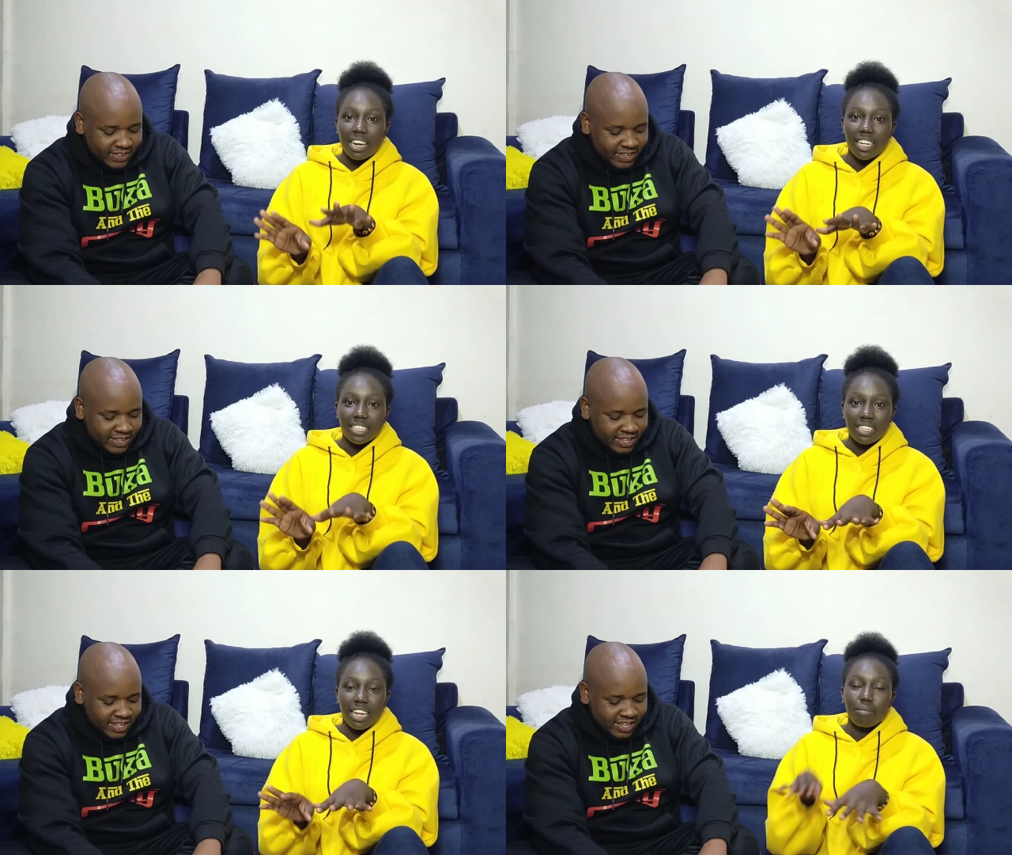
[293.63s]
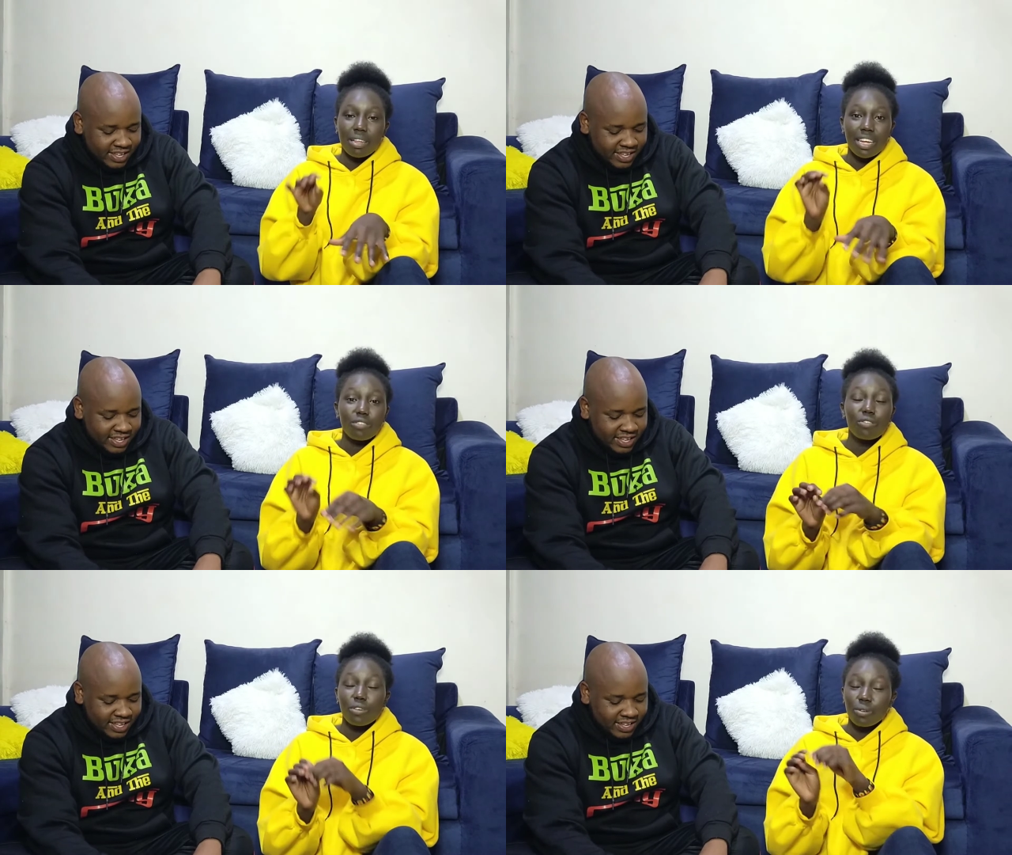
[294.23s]
Speaker 1: understand, but that
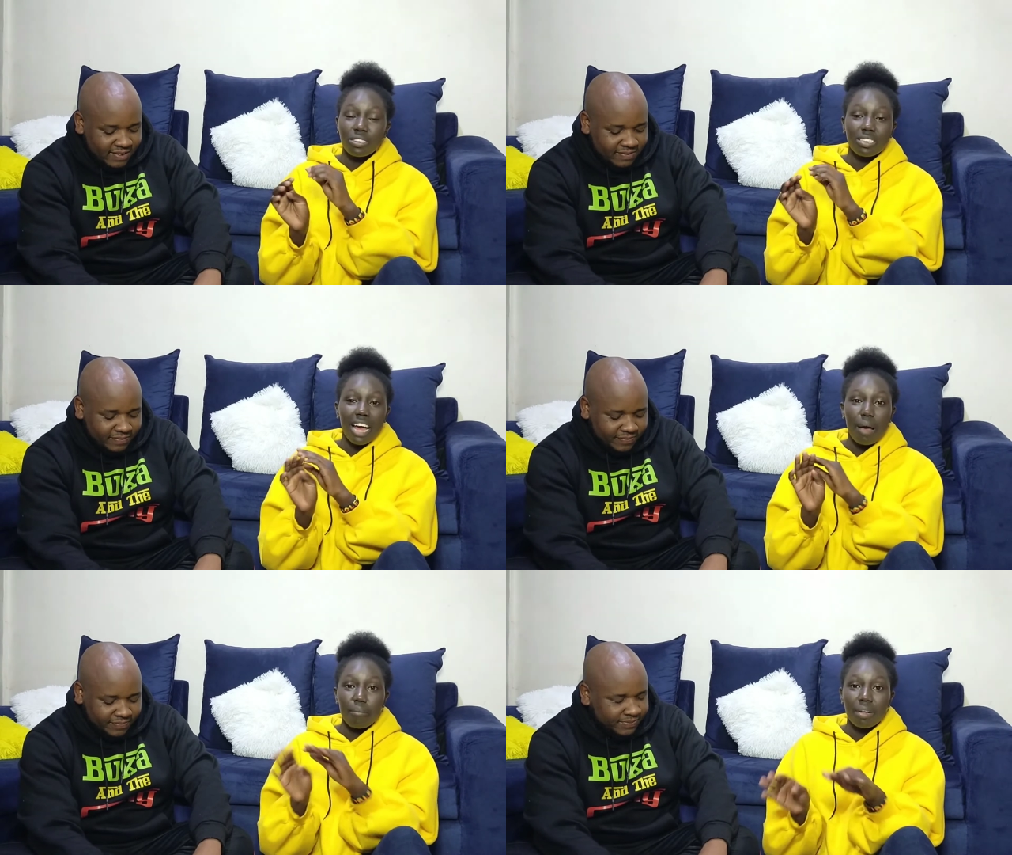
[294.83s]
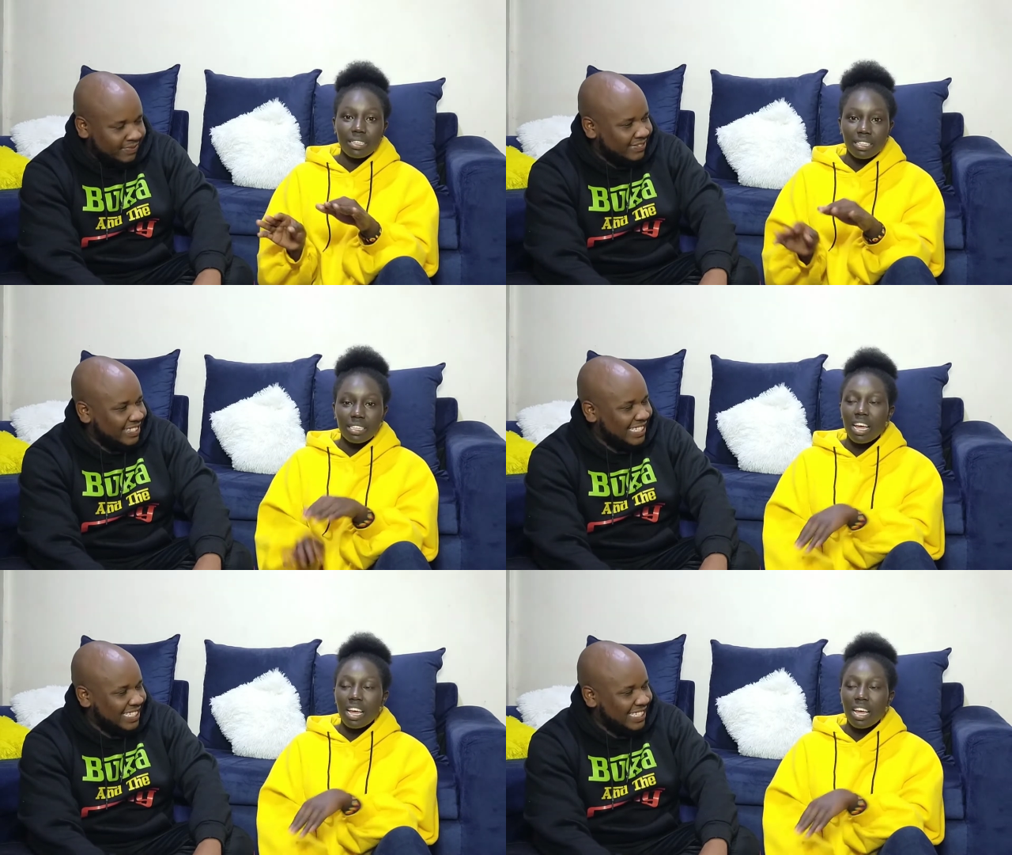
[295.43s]
phone was a mess.